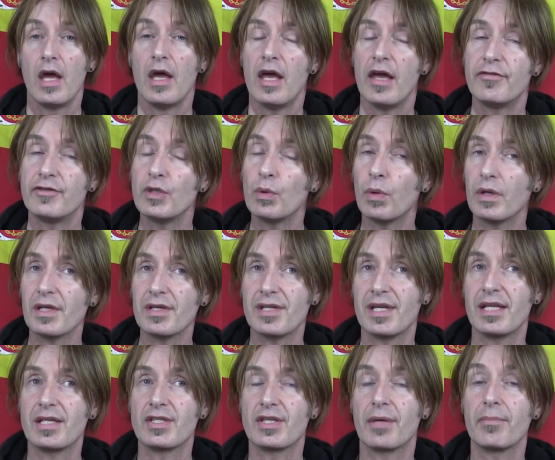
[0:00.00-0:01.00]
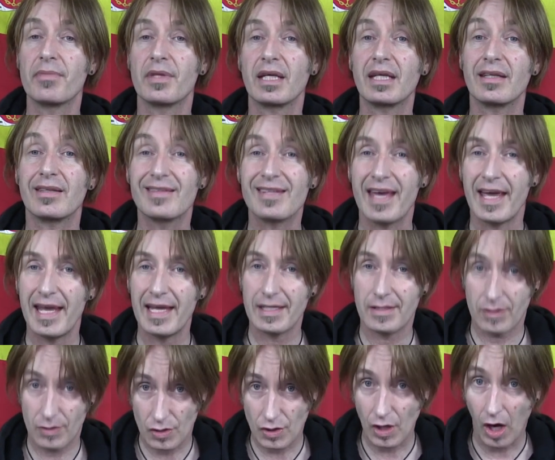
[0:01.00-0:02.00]
If you want to say something
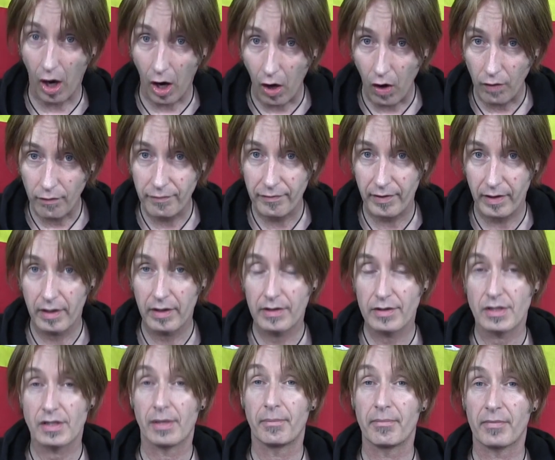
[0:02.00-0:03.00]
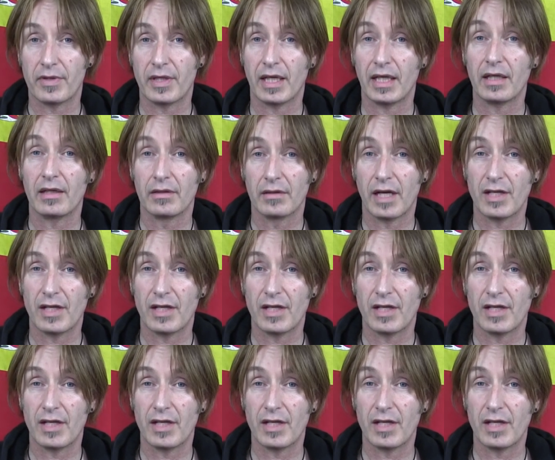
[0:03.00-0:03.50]
tastes of something,